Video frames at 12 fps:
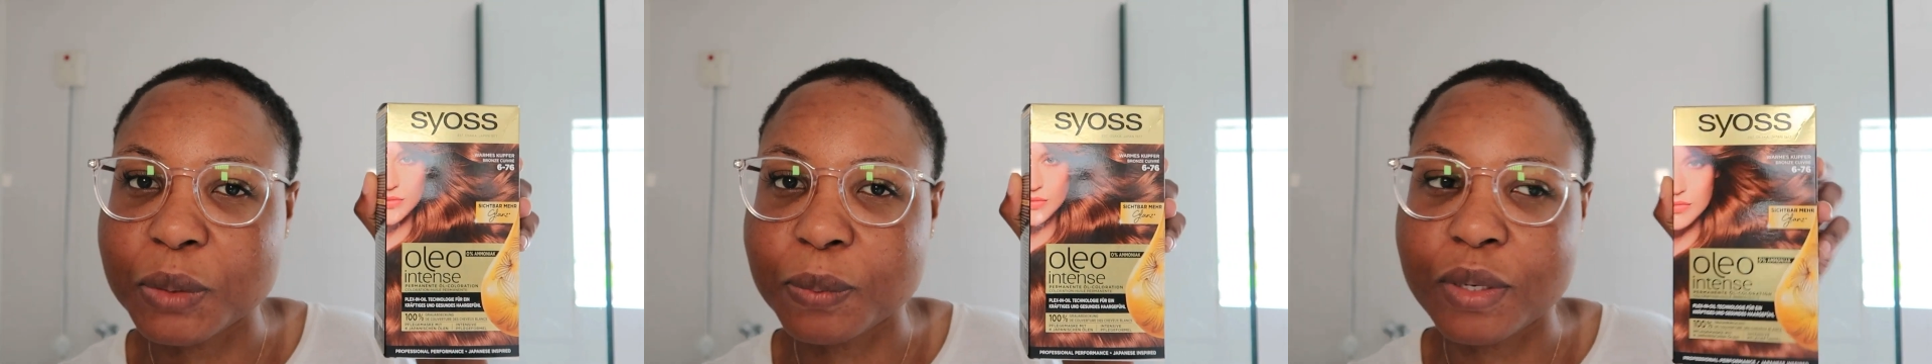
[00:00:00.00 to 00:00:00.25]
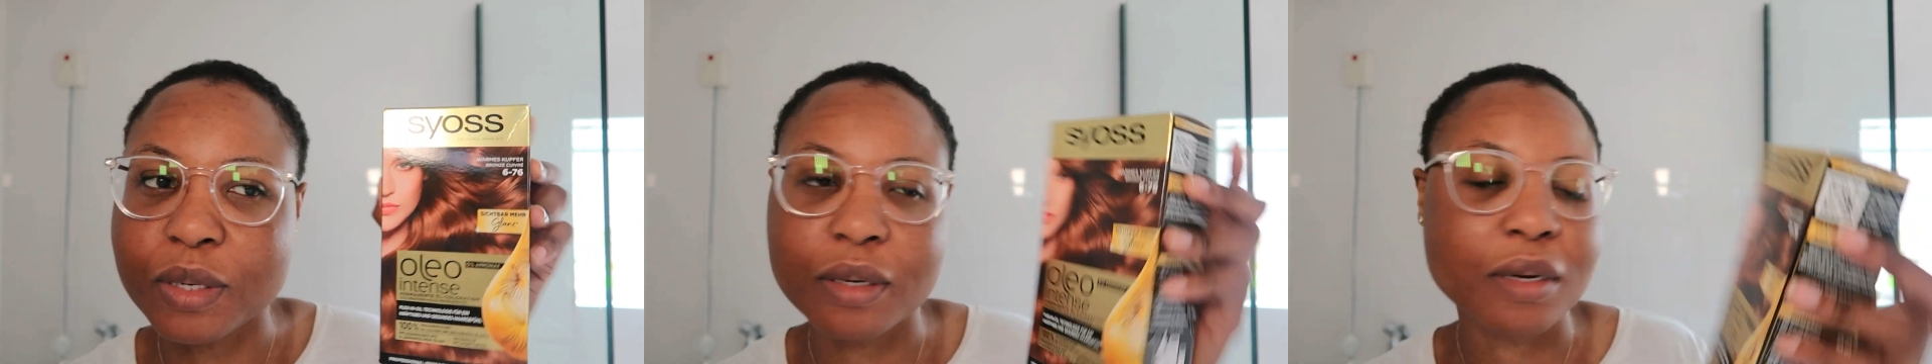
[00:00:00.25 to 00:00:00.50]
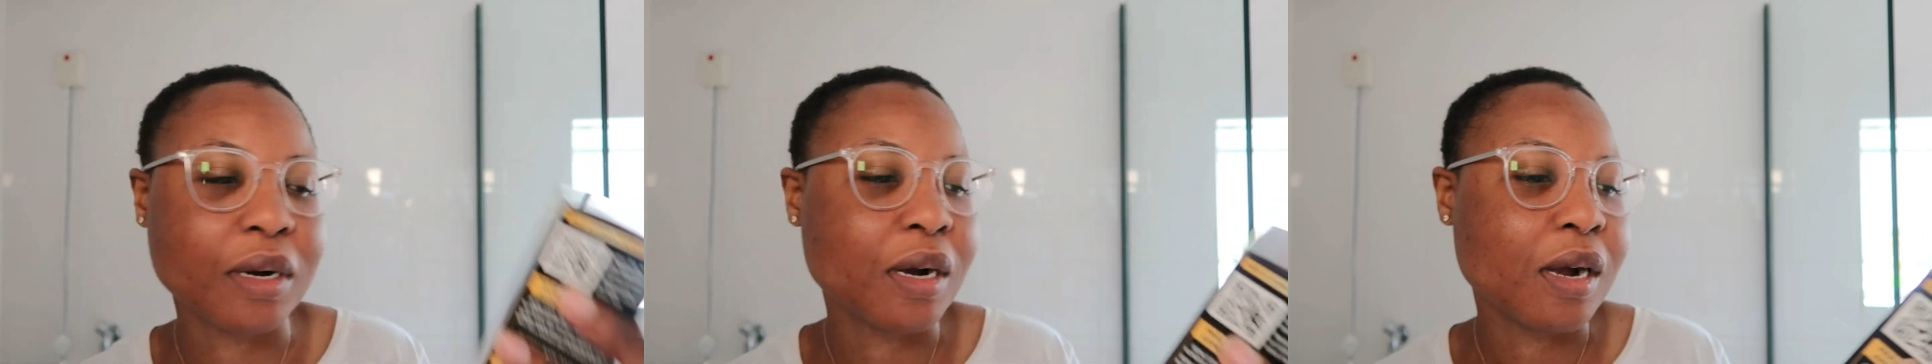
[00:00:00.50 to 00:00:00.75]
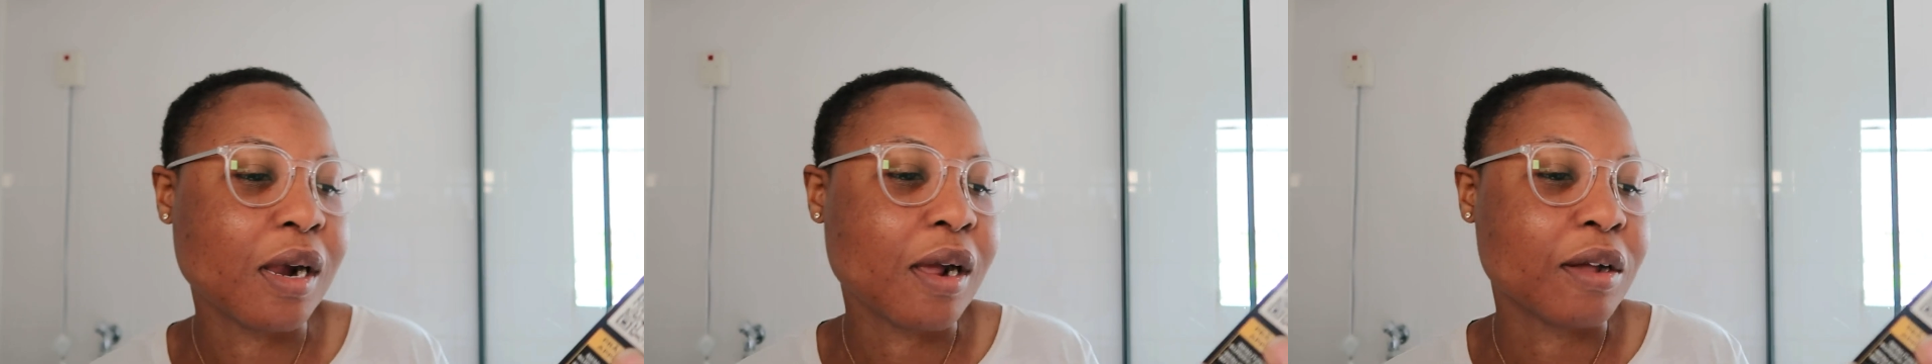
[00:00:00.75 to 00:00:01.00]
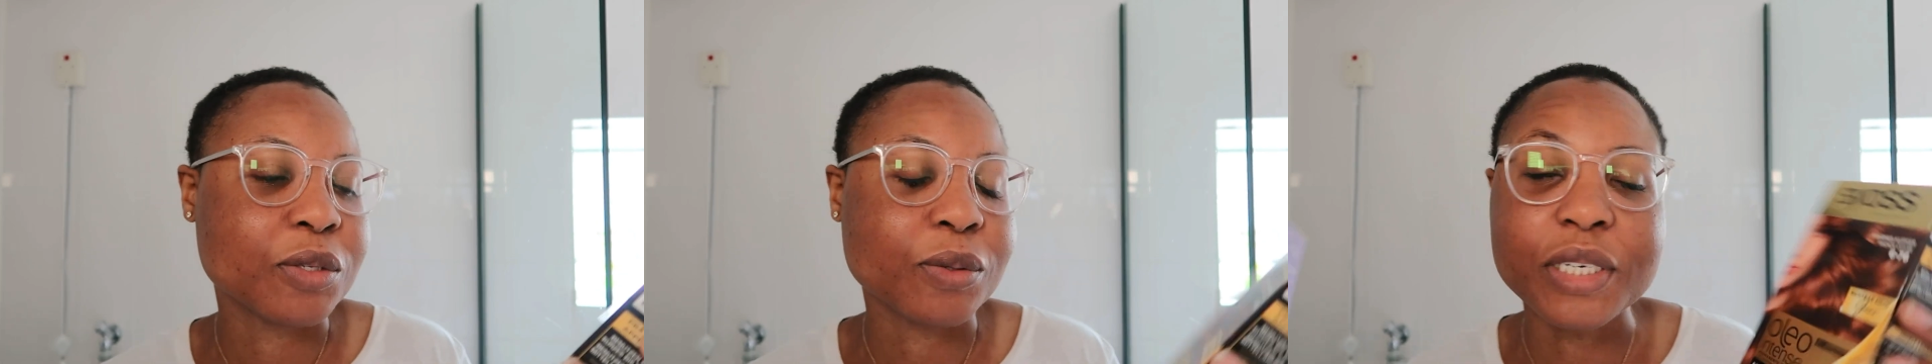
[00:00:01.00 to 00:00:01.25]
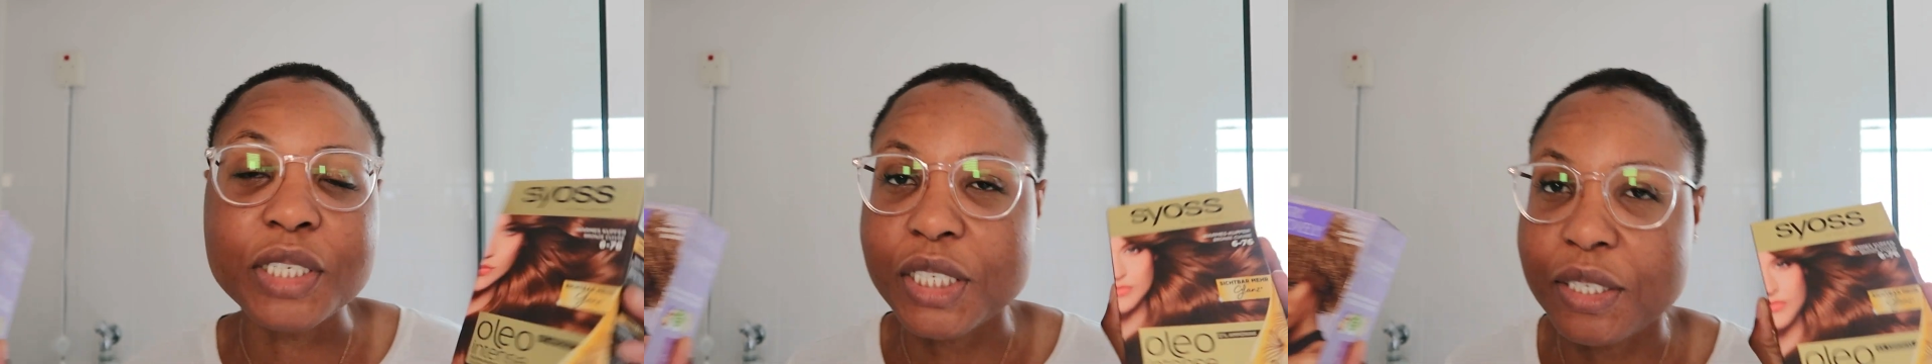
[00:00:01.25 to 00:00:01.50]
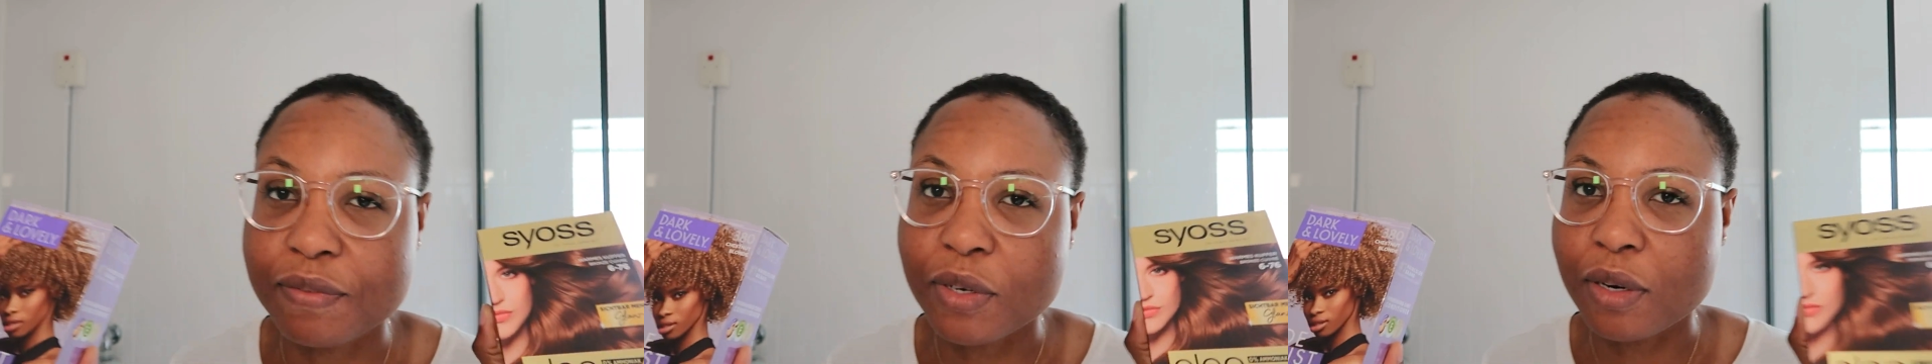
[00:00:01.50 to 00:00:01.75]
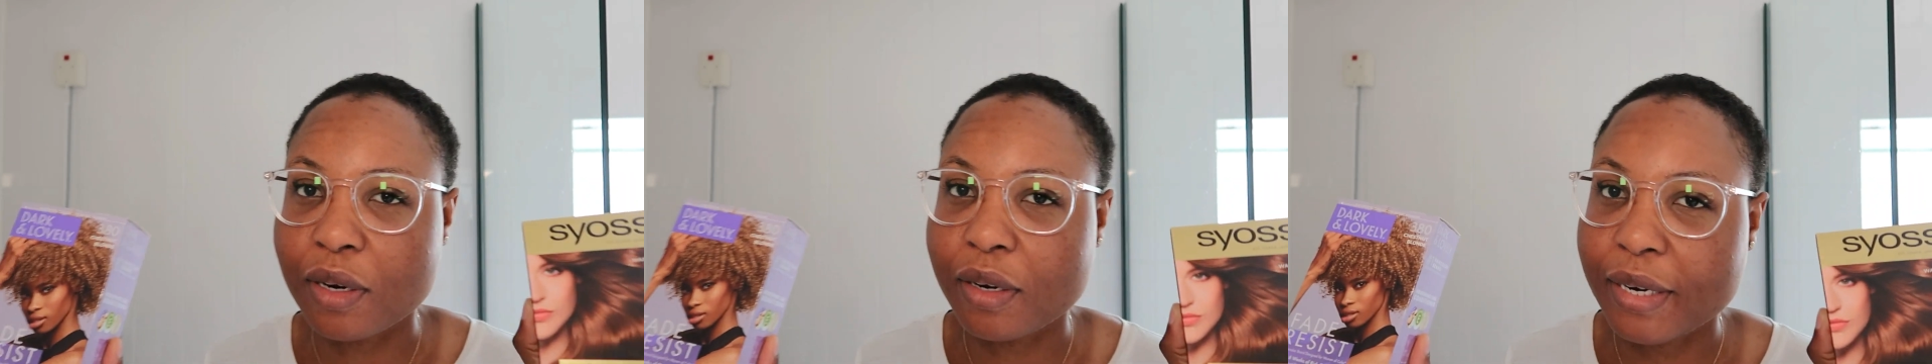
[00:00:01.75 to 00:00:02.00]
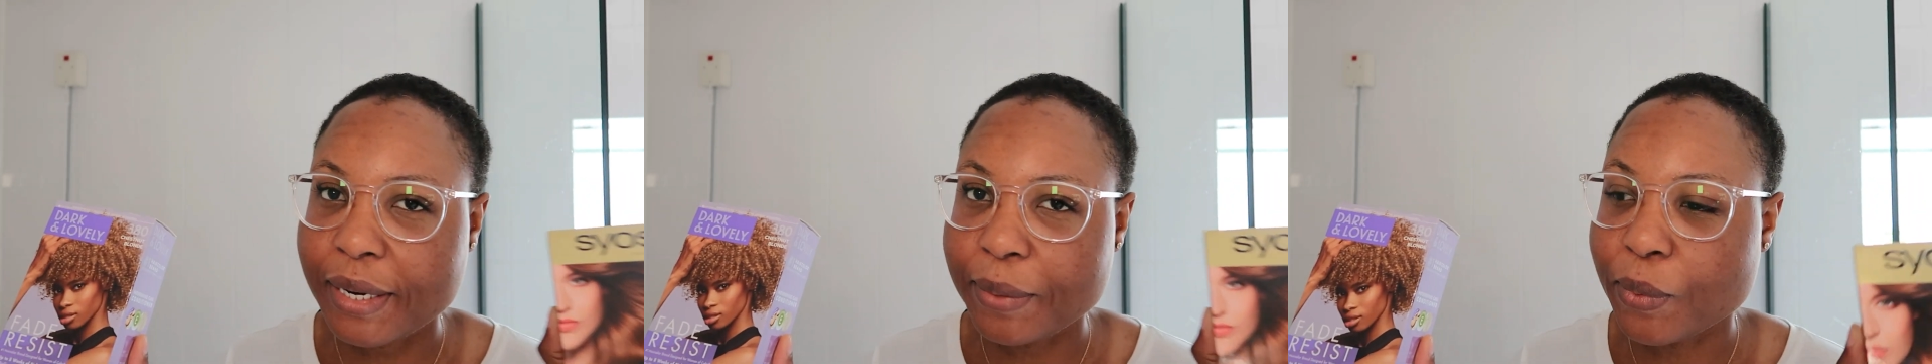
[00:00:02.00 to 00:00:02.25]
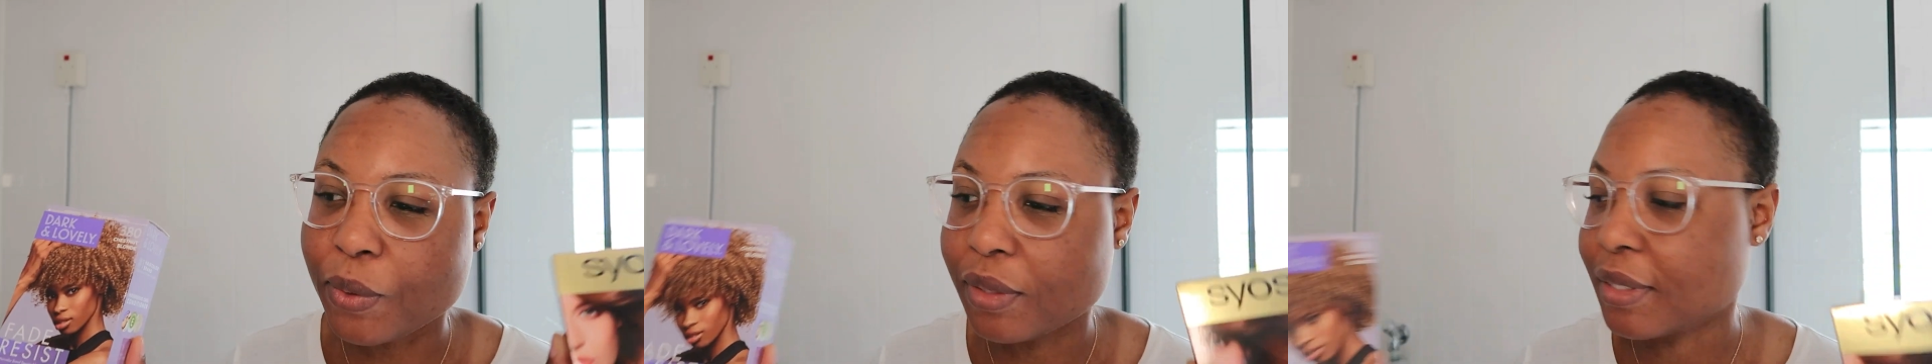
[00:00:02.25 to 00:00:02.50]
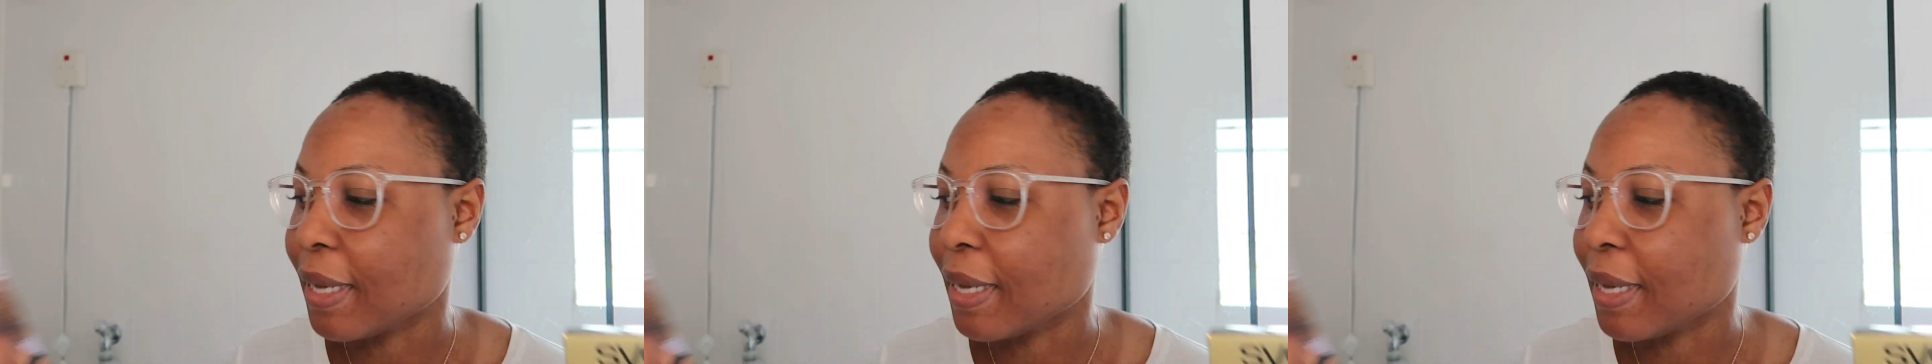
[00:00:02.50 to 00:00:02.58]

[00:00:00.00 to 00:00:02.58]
one to achieve the color that I want.